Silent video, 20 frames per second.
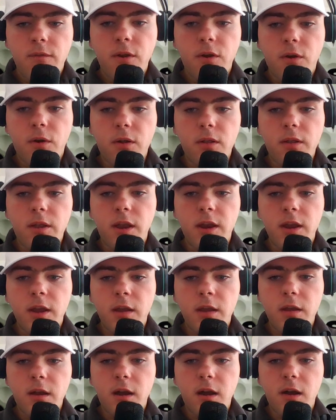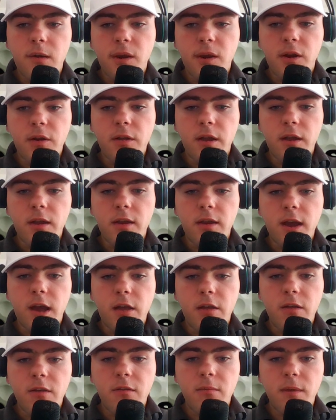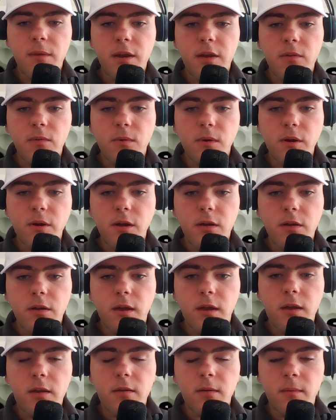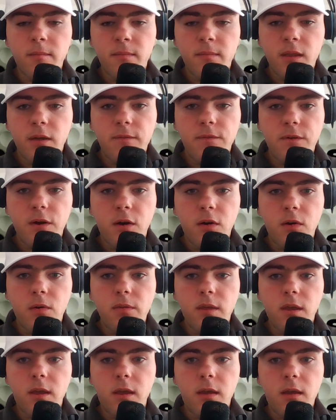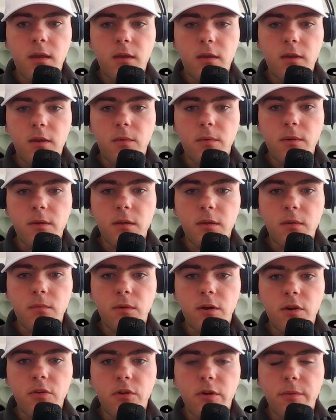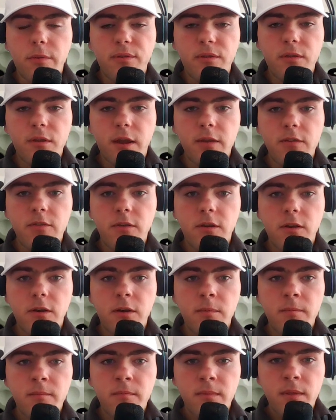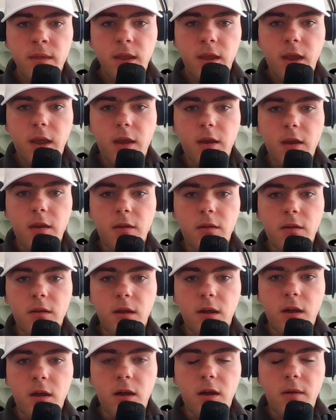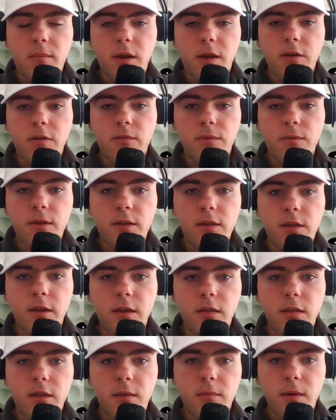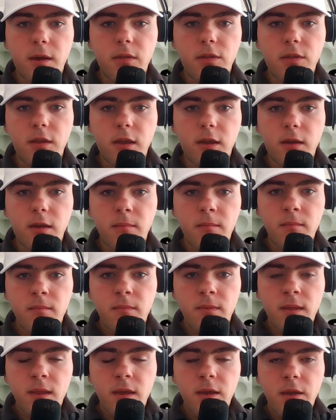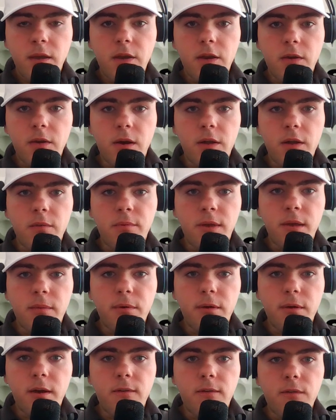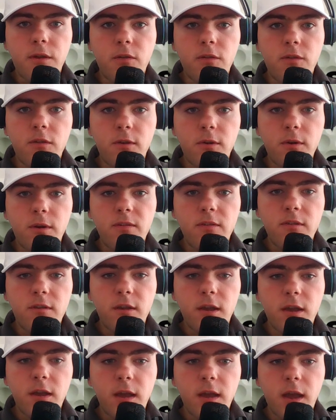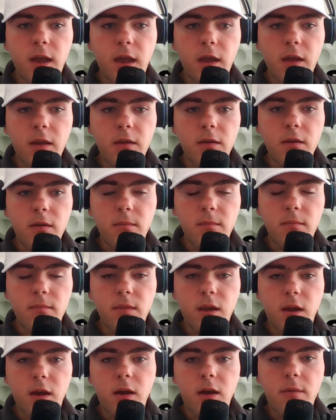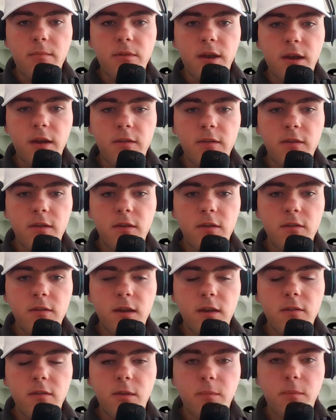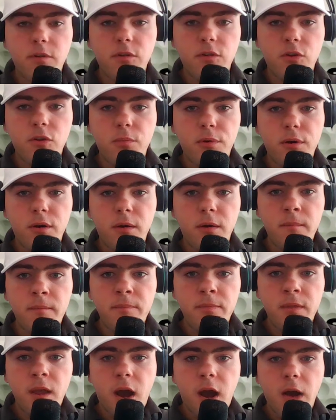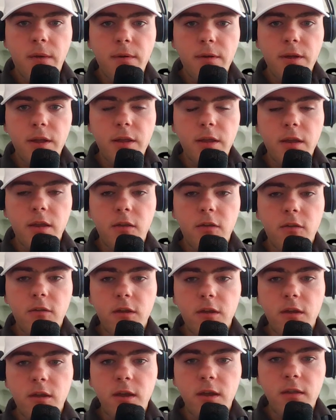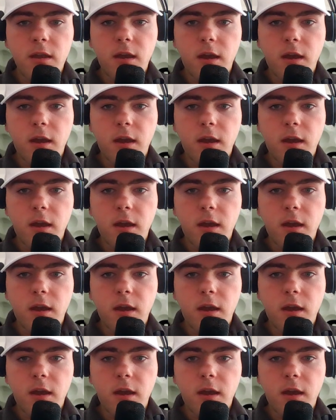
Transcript: Fiorellini, Caroline Canales, Megan Royal, and Woad. They, were the runner-ups last year. And I just really like them. I think, other people have USC and Texas as number 2, but I really like UCLA.